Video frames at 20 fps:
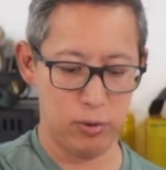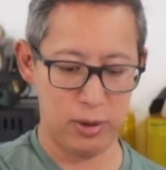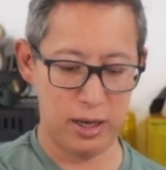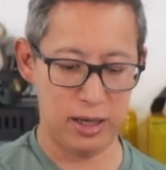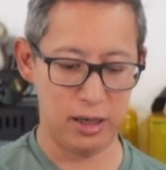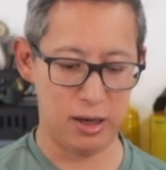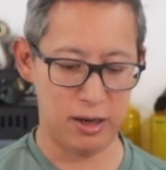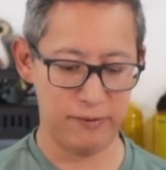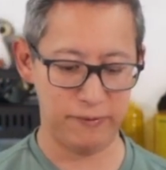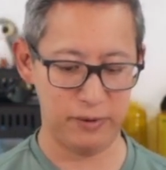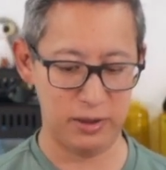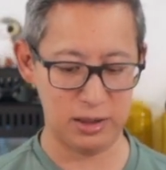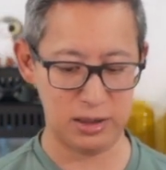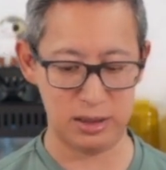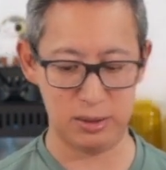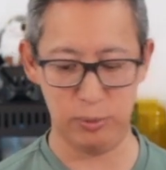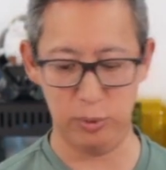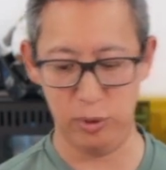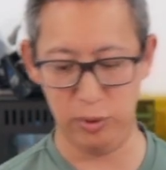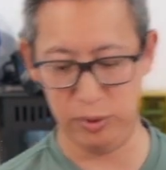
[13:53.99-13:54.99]
right off this
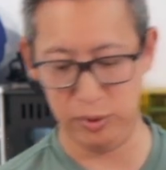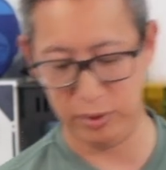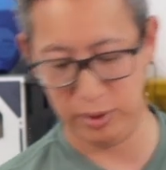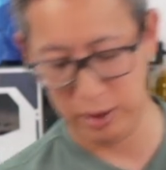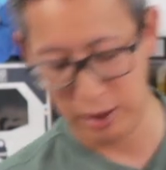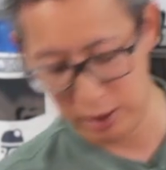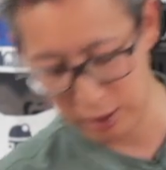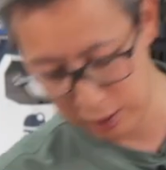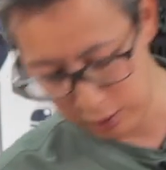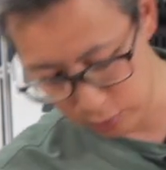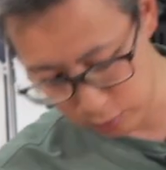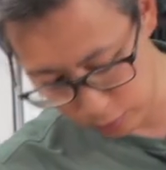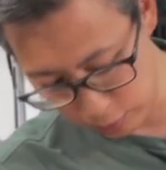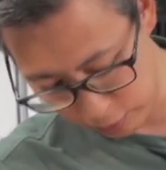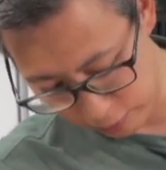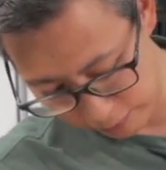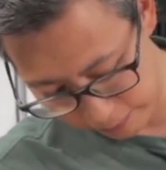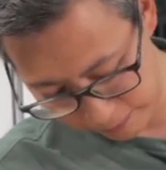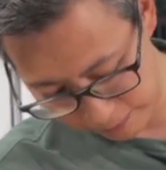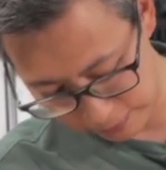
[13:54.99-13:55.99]
smooth
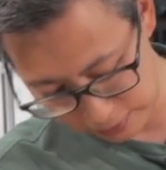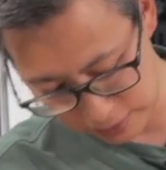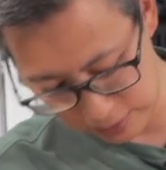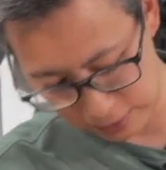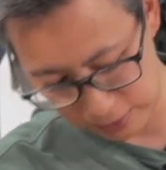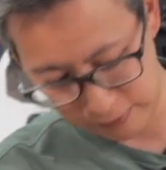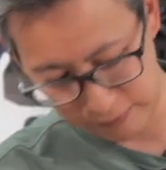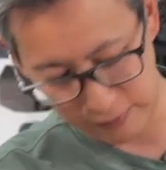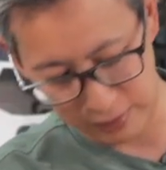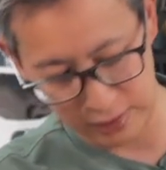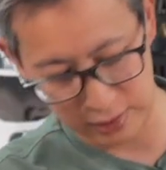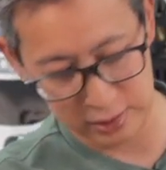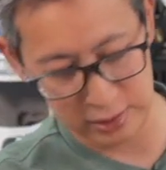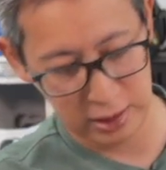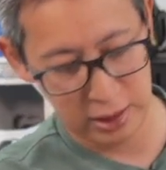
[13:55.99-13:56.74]
roof and surface.